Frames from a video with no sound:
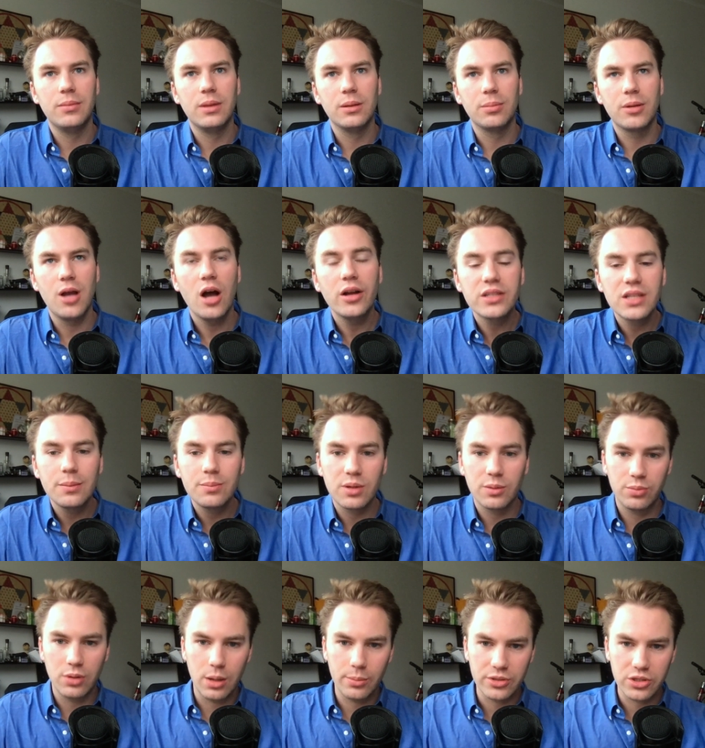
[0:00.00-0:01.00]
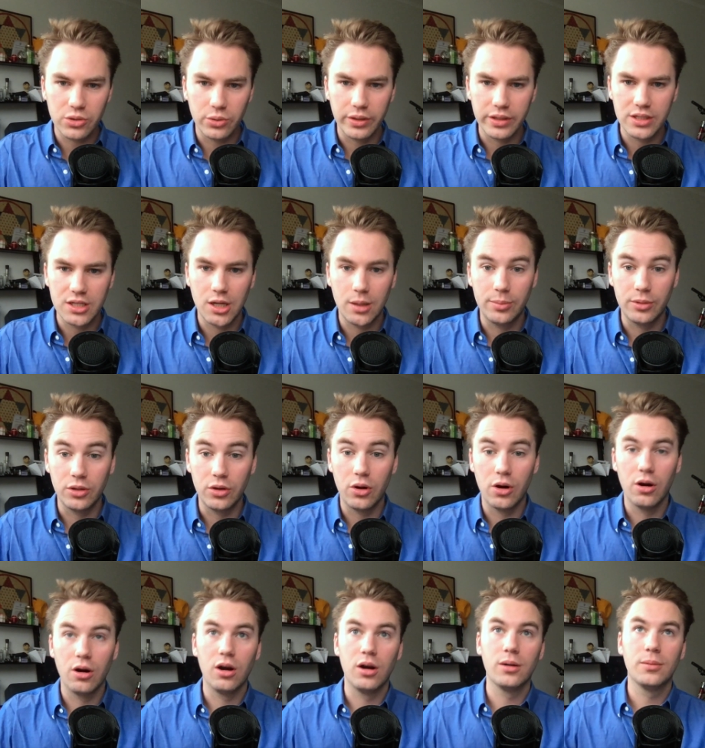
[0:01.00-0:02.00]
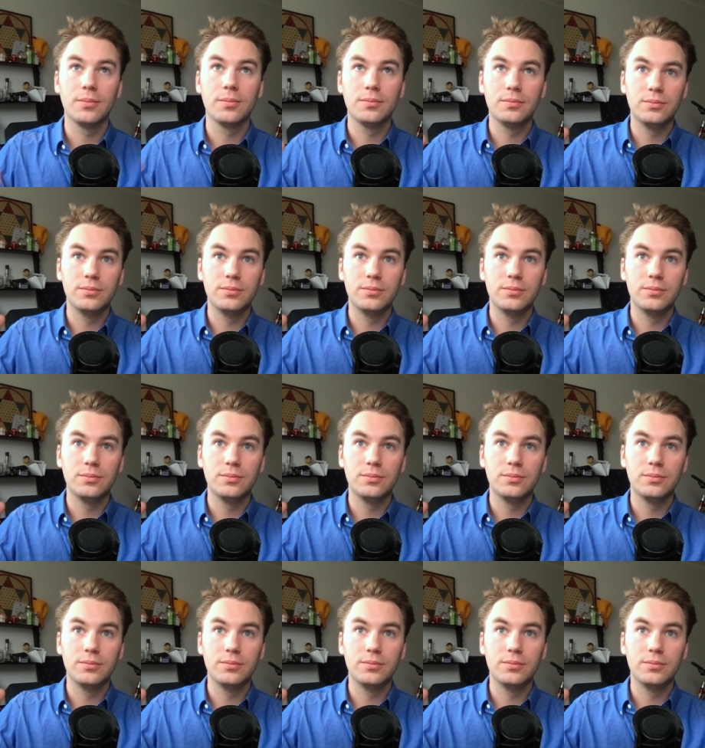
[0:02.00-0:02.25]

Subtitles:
concepts of promissory estoppel are